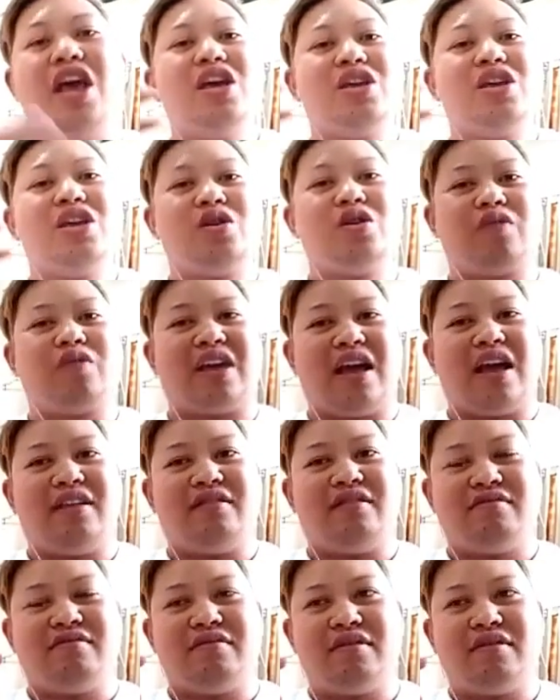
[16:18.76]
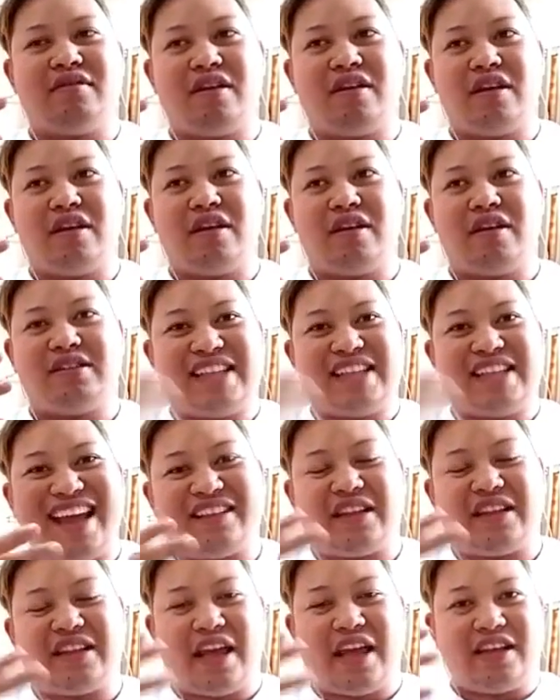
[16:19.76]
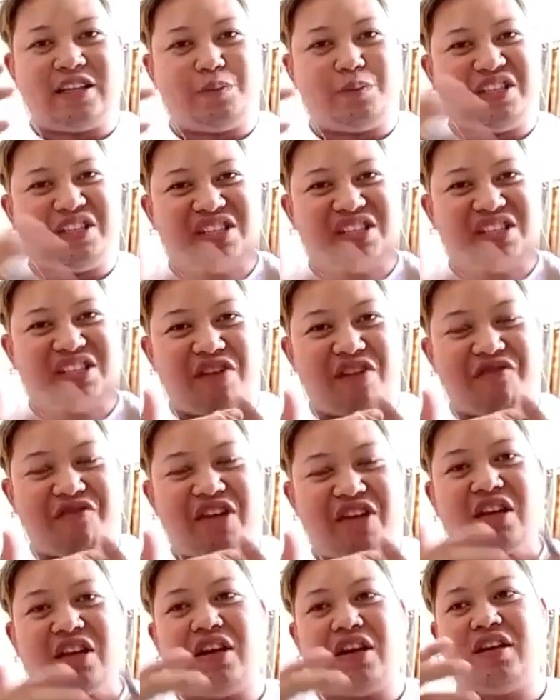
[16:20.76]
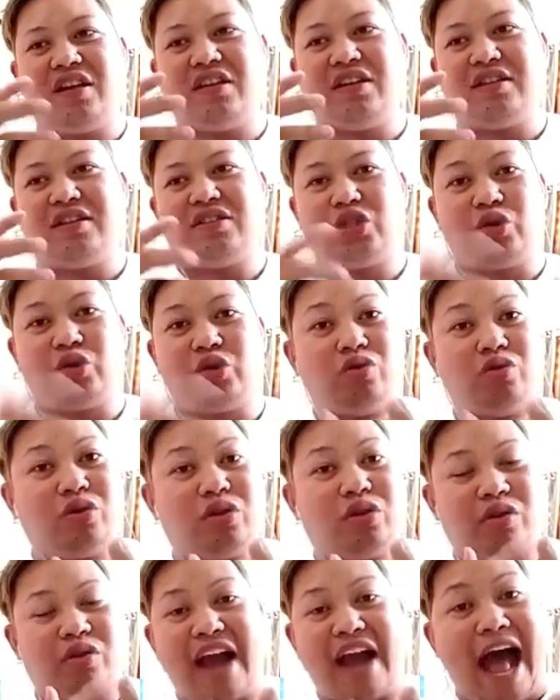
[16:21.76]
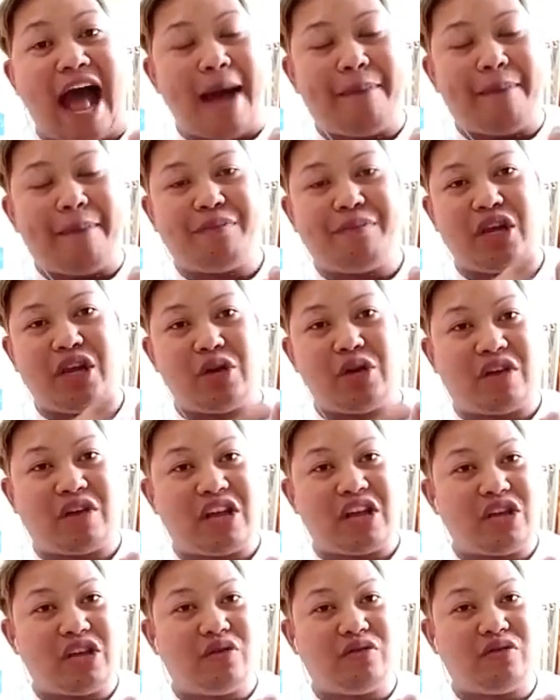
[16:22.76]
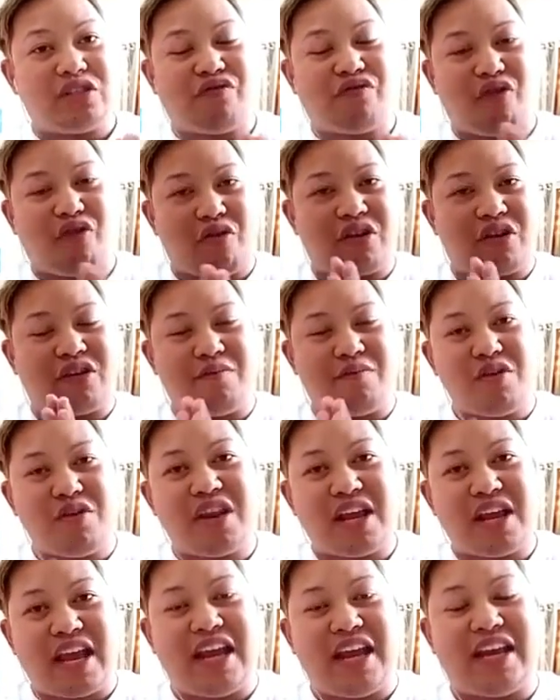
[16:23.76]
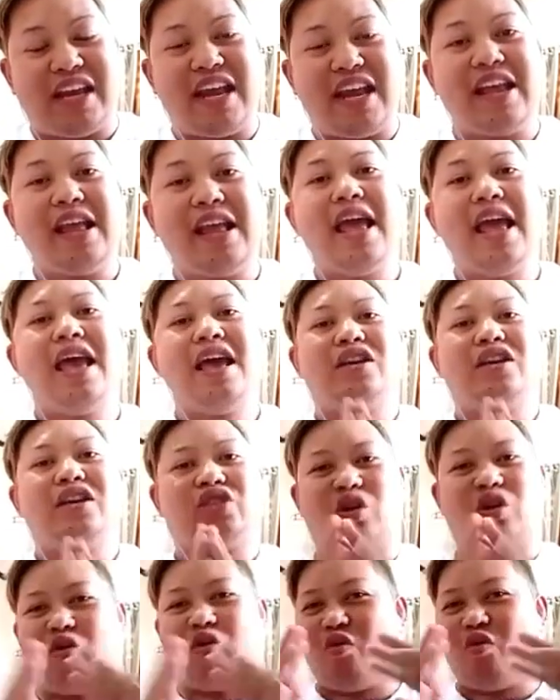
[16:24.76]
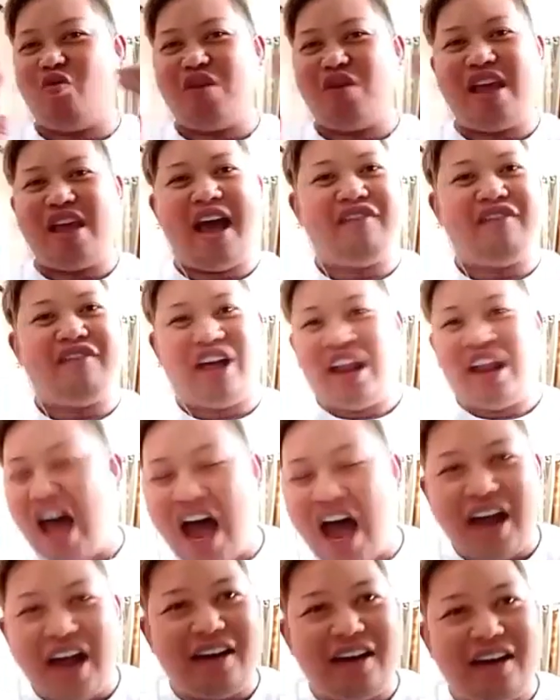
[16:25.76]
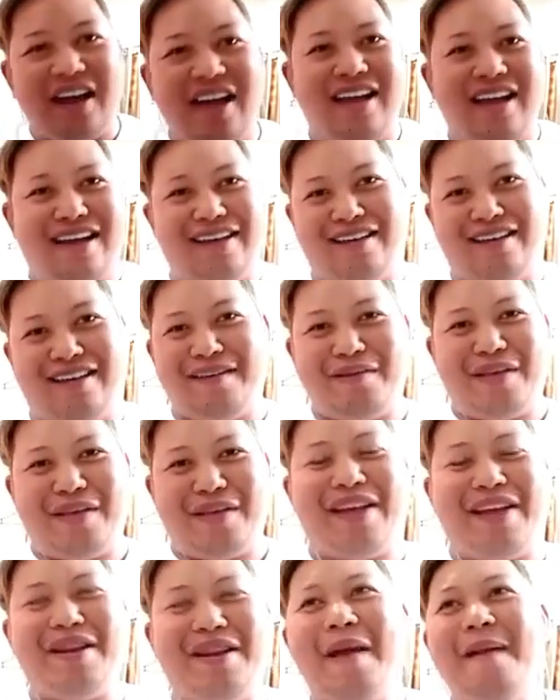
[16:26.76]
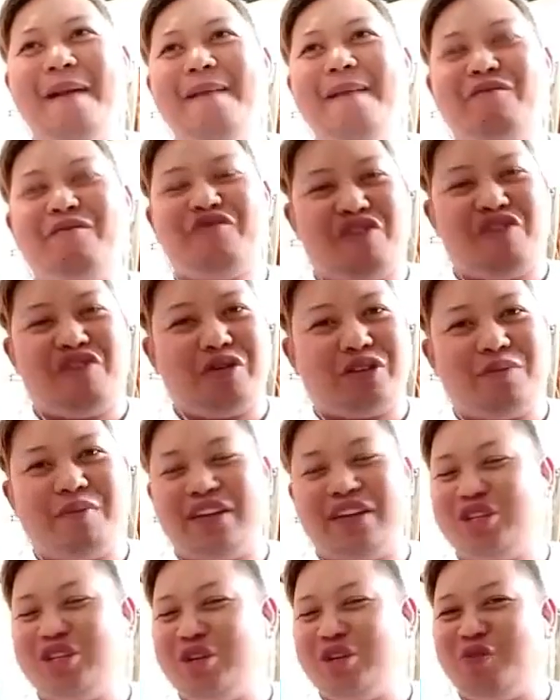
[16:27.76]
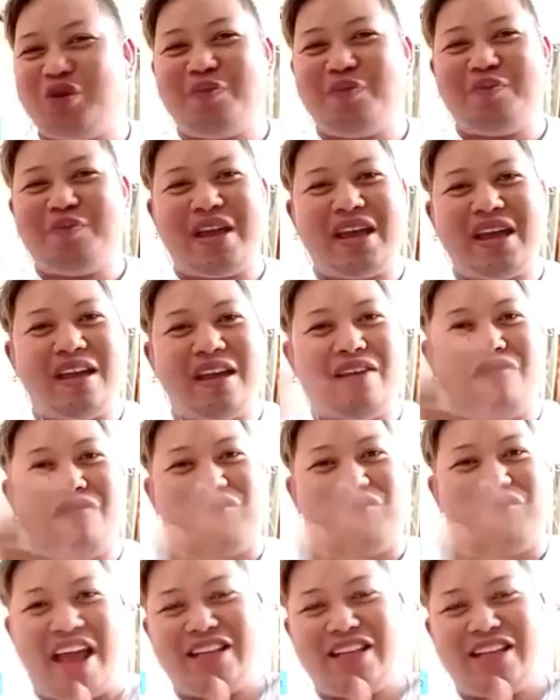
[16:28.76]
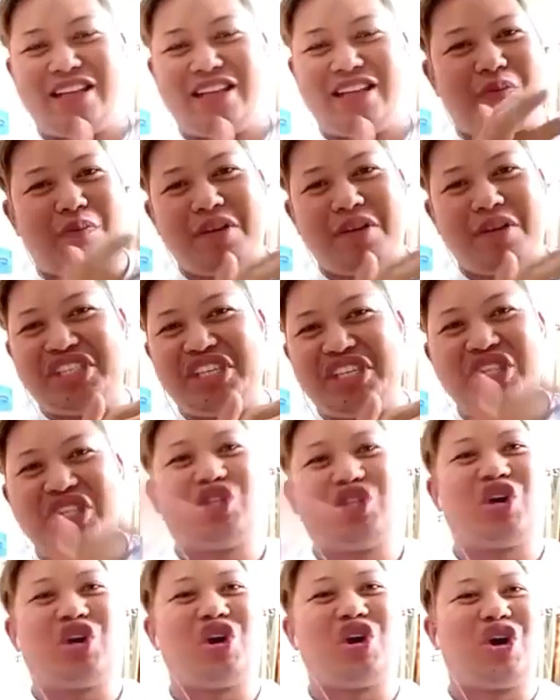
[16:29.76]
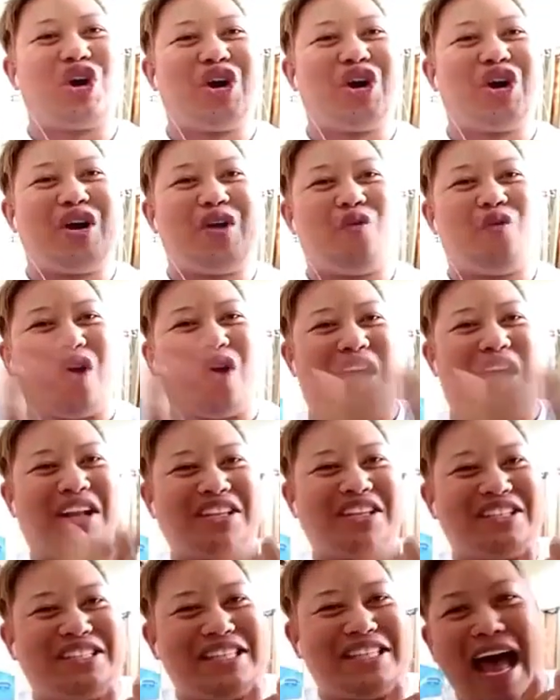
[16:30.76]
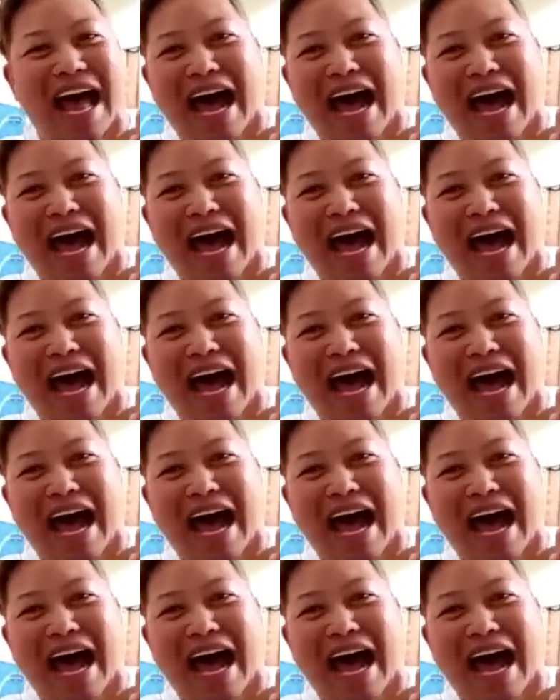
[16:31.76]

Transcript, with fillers: You can set a specific tool or app that you can use for communicating. So we have a lot, and few to mention would be Facebook Messenger, WhatsApp,